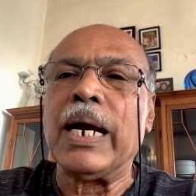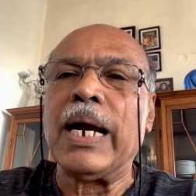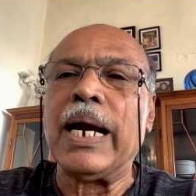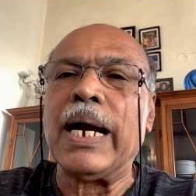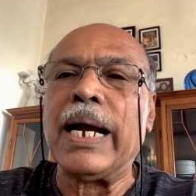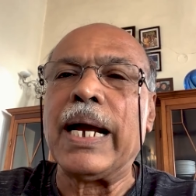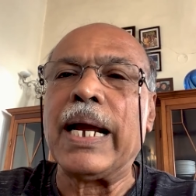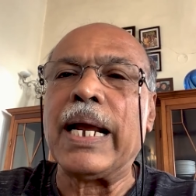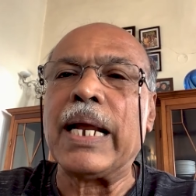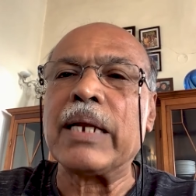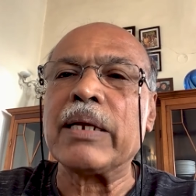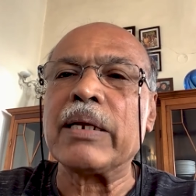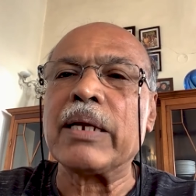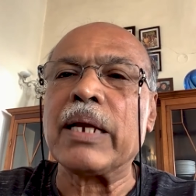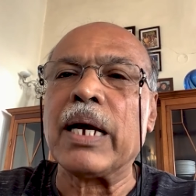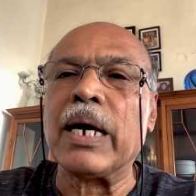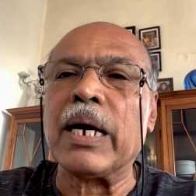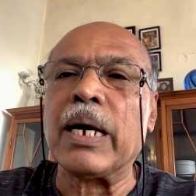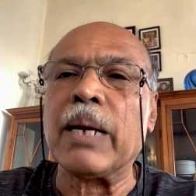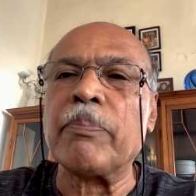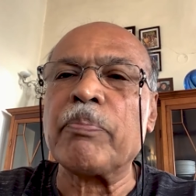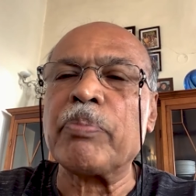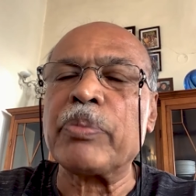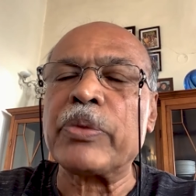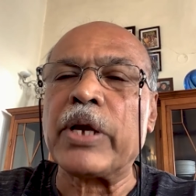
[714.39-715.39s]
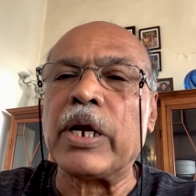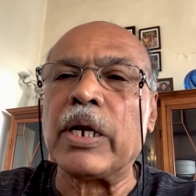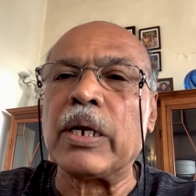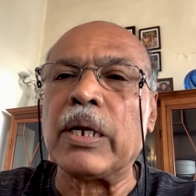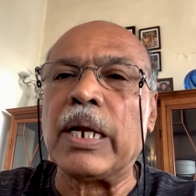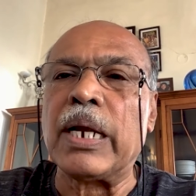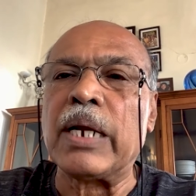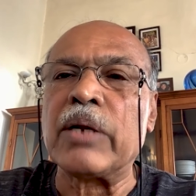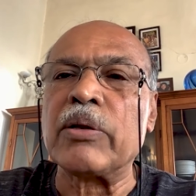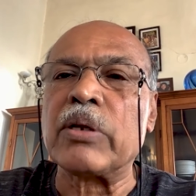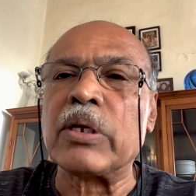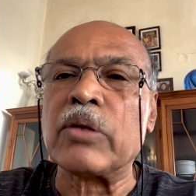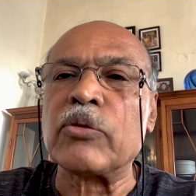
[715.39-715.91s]
And, uh,
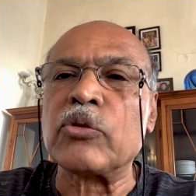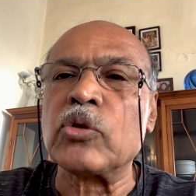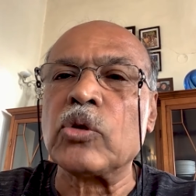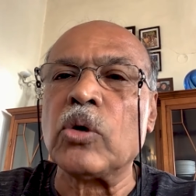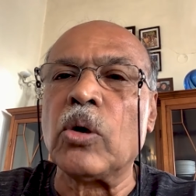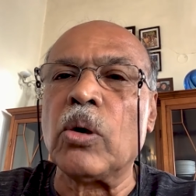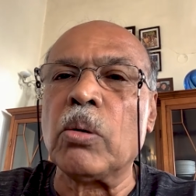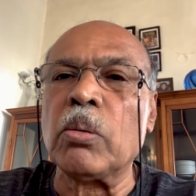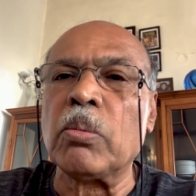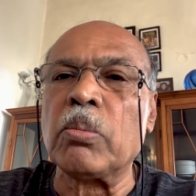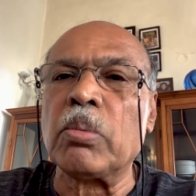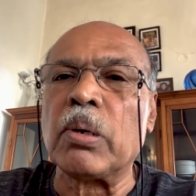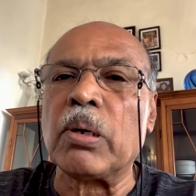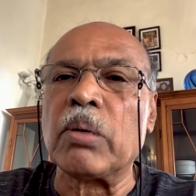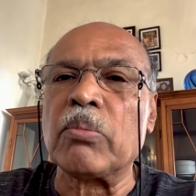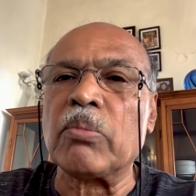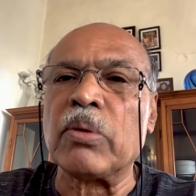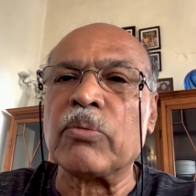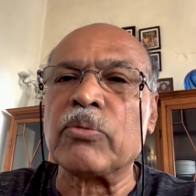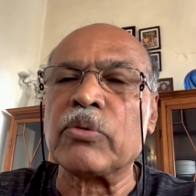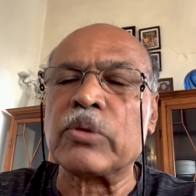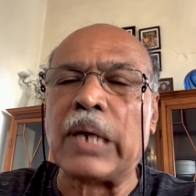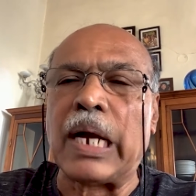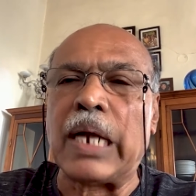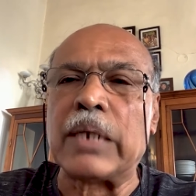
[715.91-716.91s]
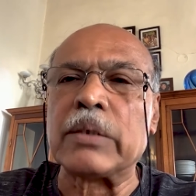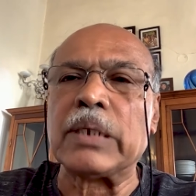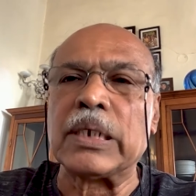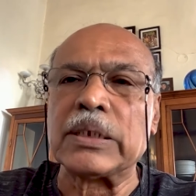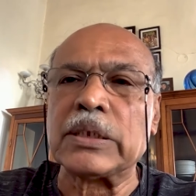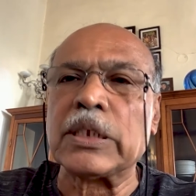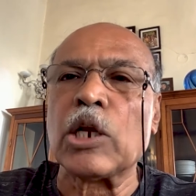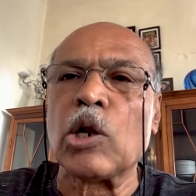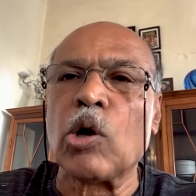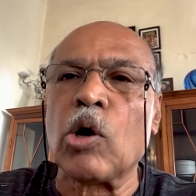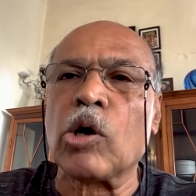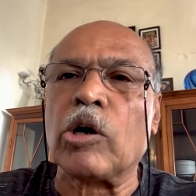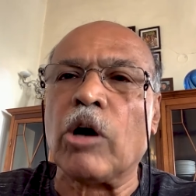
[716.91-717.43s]
and so that's
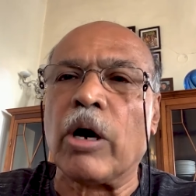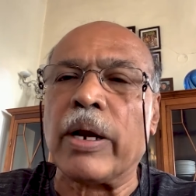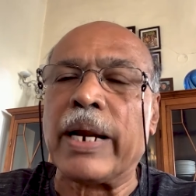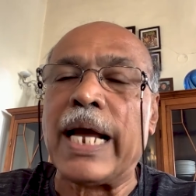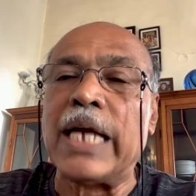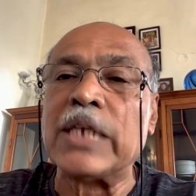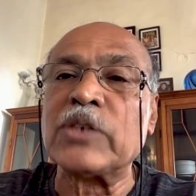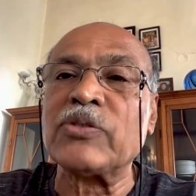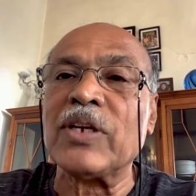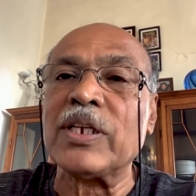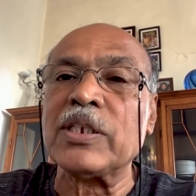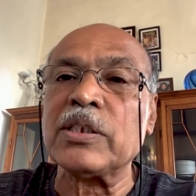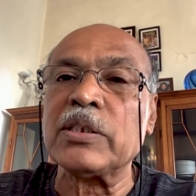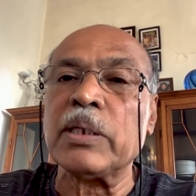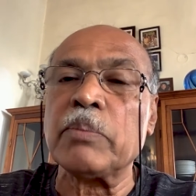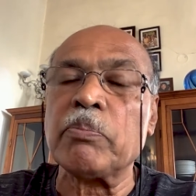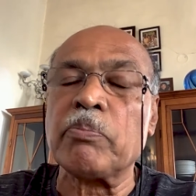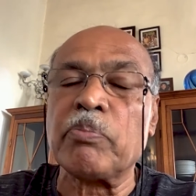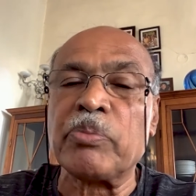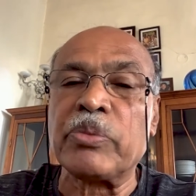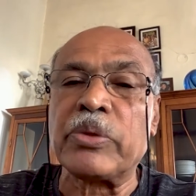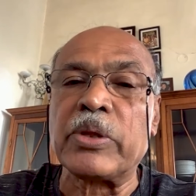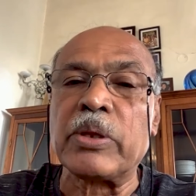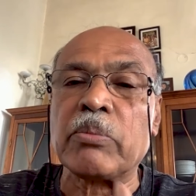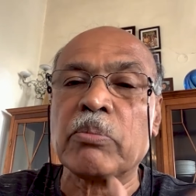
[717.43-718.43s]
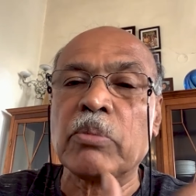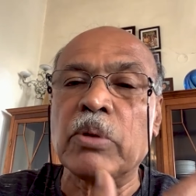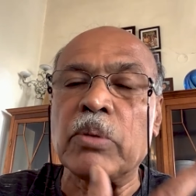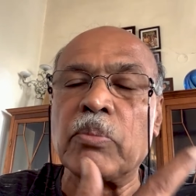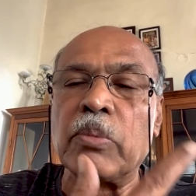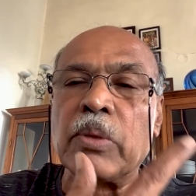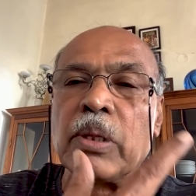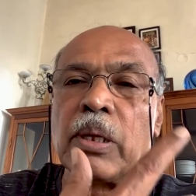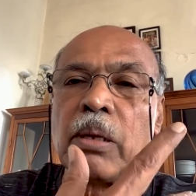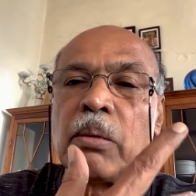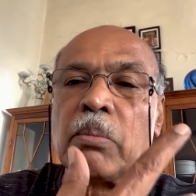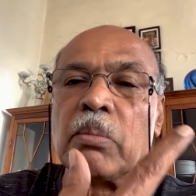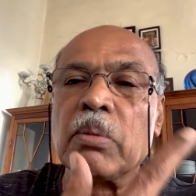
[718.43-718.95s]
the low-collar. As far as the
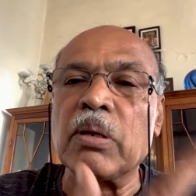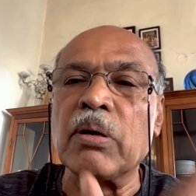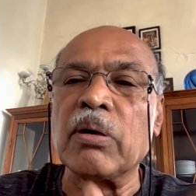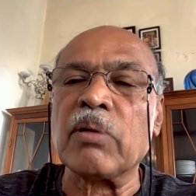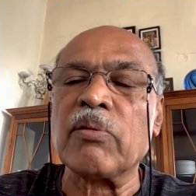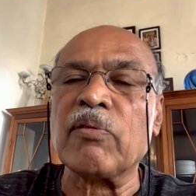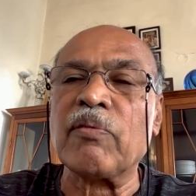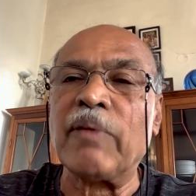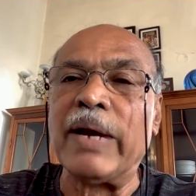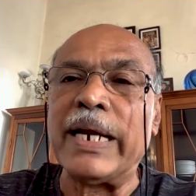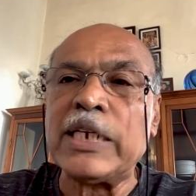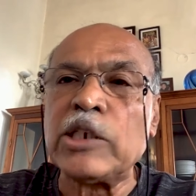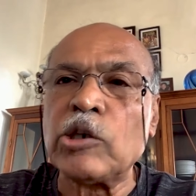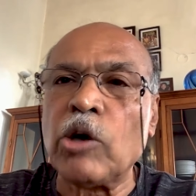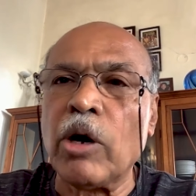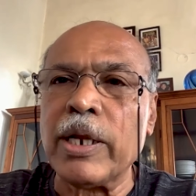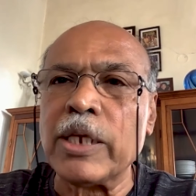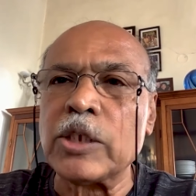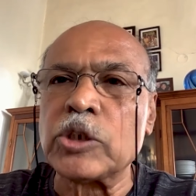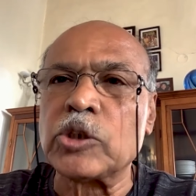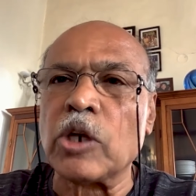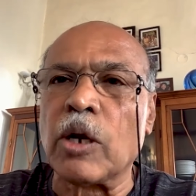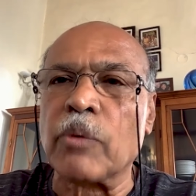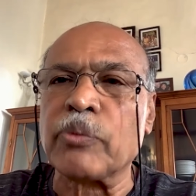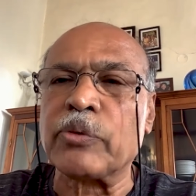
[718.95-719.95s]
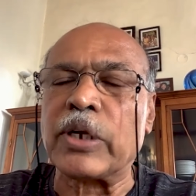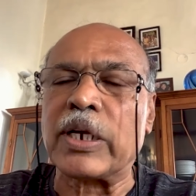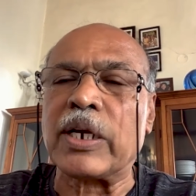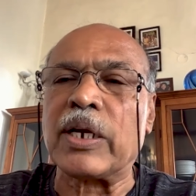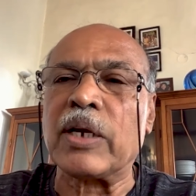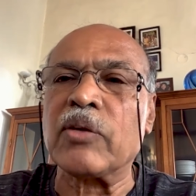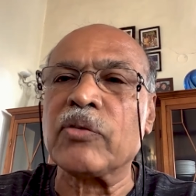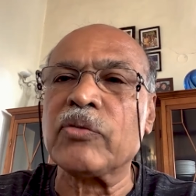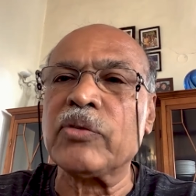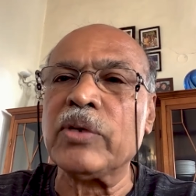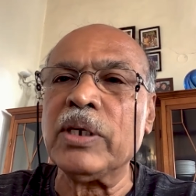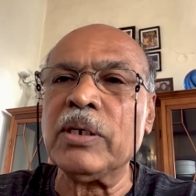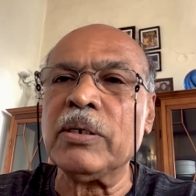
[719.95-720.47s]
white-collar jobs are
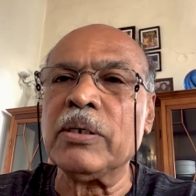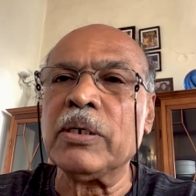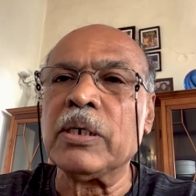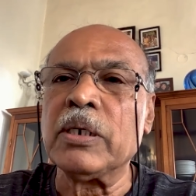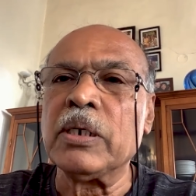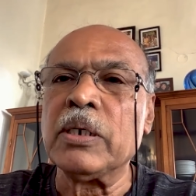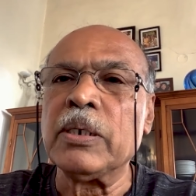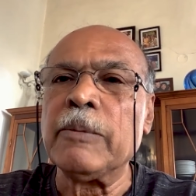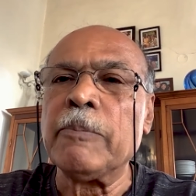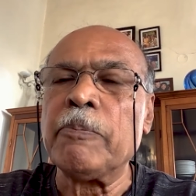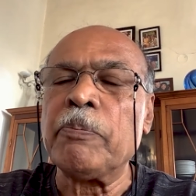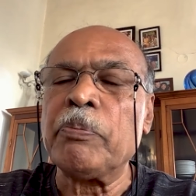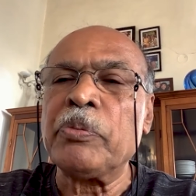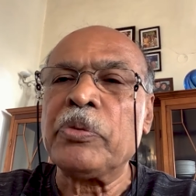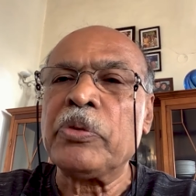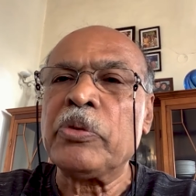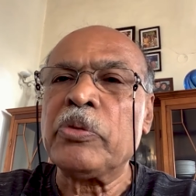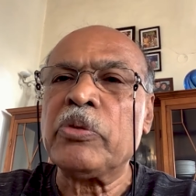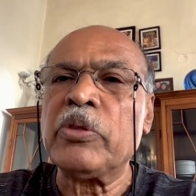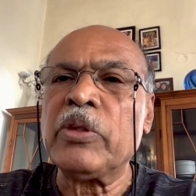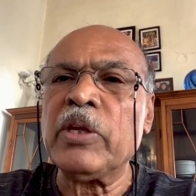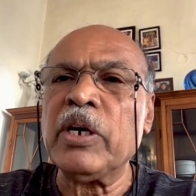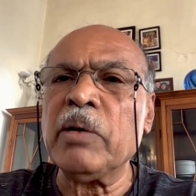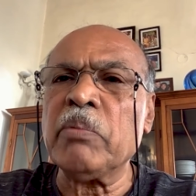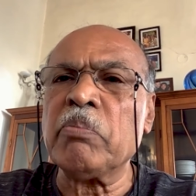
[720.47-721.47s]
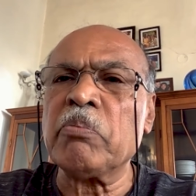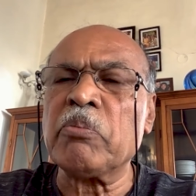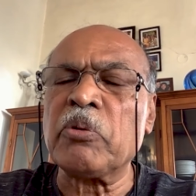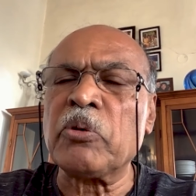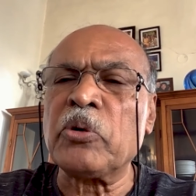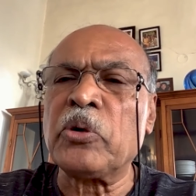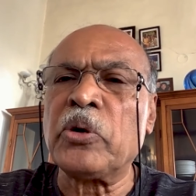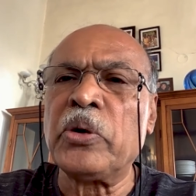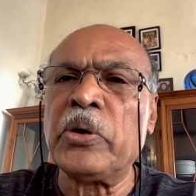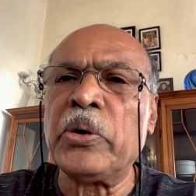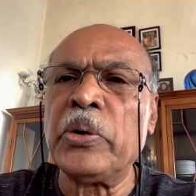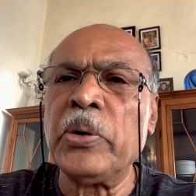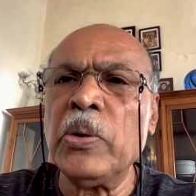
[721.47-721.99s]
concerned, the
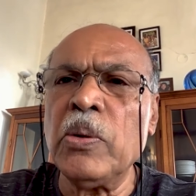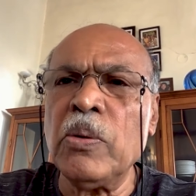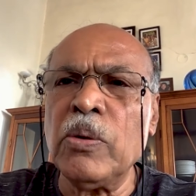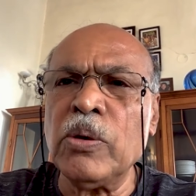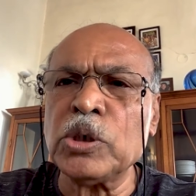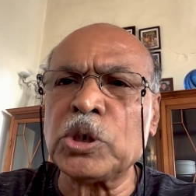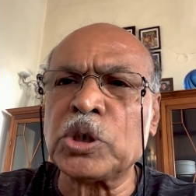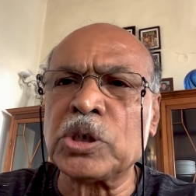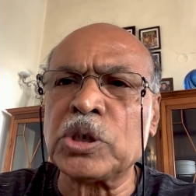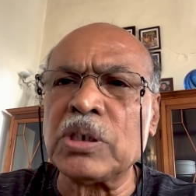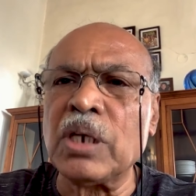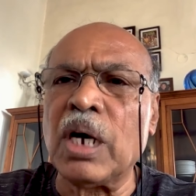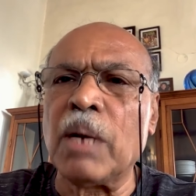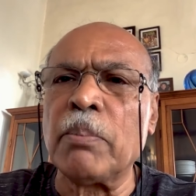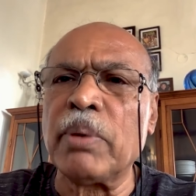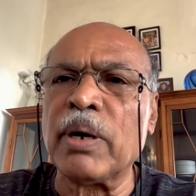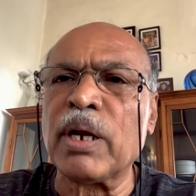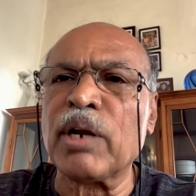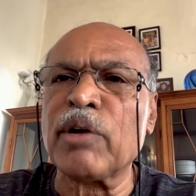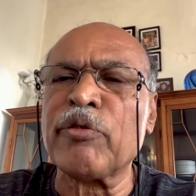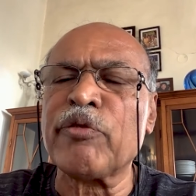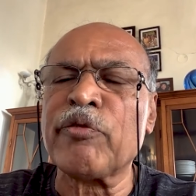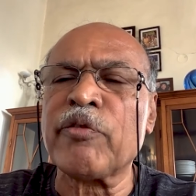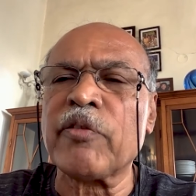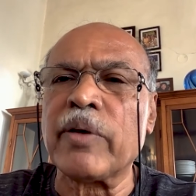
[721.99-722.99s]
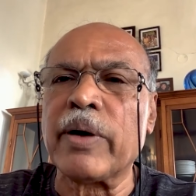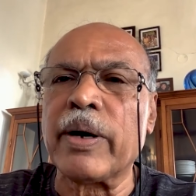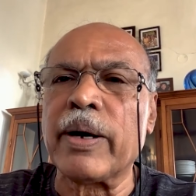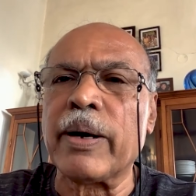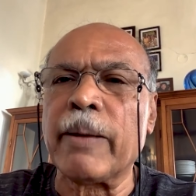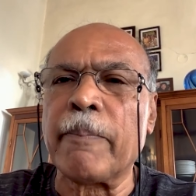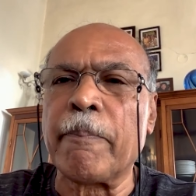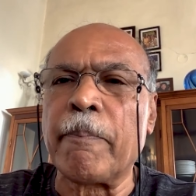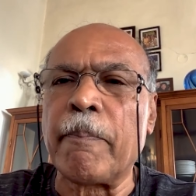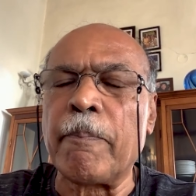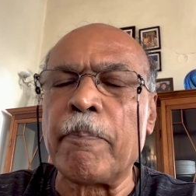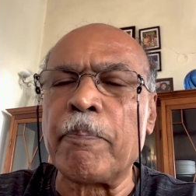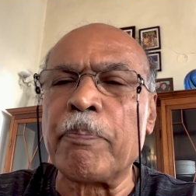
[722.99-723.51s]
huge number of uh,
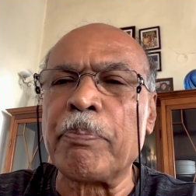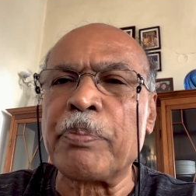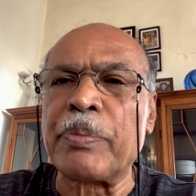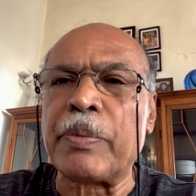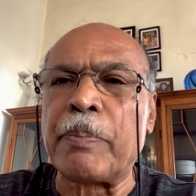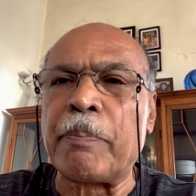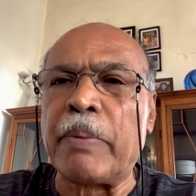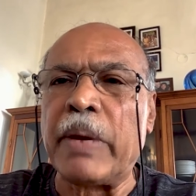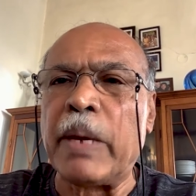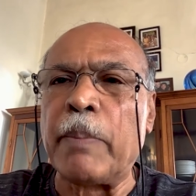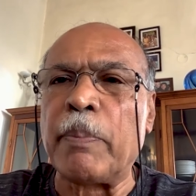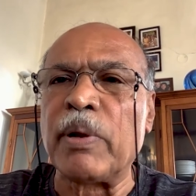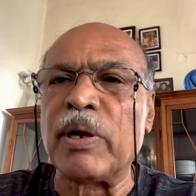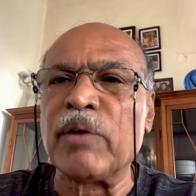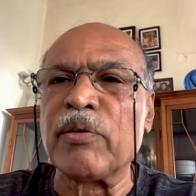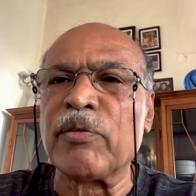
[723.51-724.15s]
people